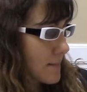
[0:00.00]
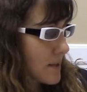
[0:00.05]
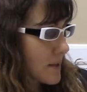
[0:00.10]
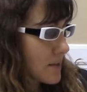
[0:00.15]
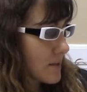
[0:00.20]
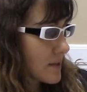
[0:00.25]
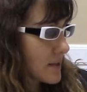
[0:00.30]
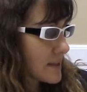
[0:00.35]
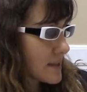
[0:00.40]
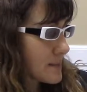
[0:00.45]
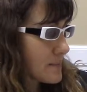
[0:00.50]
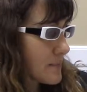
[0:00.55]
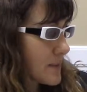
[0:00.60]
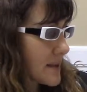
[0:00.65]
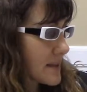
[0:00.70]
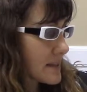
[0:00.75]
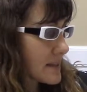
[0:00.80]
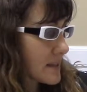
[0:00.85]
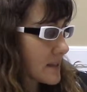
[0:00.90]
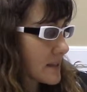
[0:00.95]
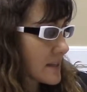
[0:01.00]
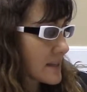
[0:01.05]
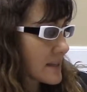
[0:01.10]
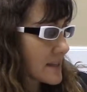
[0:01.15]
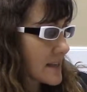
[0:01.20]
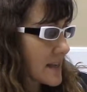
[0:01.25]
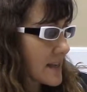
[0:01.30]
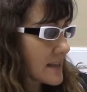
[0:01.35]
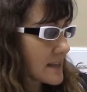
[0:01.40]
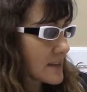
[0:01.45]
This basically
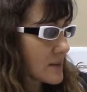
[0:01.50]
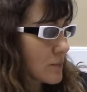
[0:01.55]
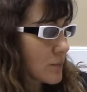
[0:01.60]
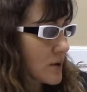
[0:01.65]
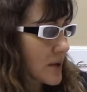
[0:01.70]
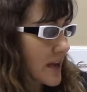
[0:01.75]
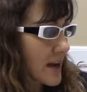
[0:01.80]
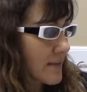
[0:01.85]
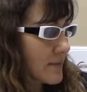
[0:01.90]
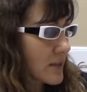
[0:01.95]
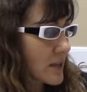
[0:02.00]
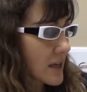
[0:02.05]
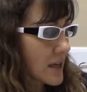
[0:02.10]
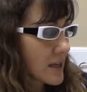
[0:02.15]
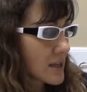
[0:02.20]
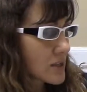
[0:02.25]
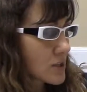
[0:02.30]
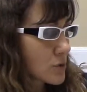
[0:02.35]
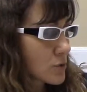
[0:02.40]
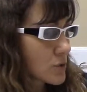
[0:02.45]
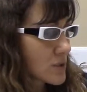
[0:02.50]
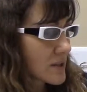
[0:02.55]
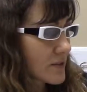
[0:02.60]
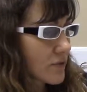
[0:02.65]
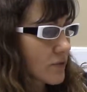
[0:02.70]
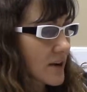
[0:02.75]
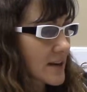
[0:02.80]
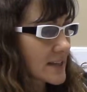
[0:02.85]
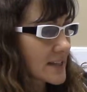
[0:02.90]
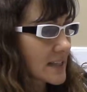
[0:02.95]
says that we have the exclusive
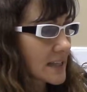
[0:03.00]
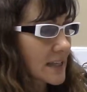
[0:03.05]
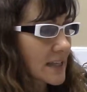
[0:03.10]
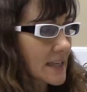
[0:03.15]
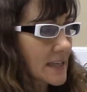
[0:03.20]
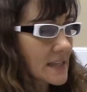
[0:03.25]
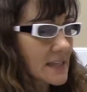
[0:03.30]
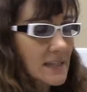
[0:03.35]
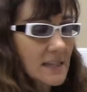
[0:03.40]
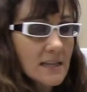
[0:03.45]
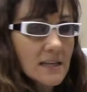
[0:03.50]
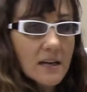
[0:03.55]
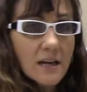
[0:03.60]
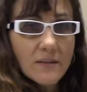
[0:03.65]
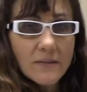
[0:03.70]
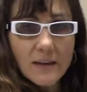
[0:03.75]
right to lease,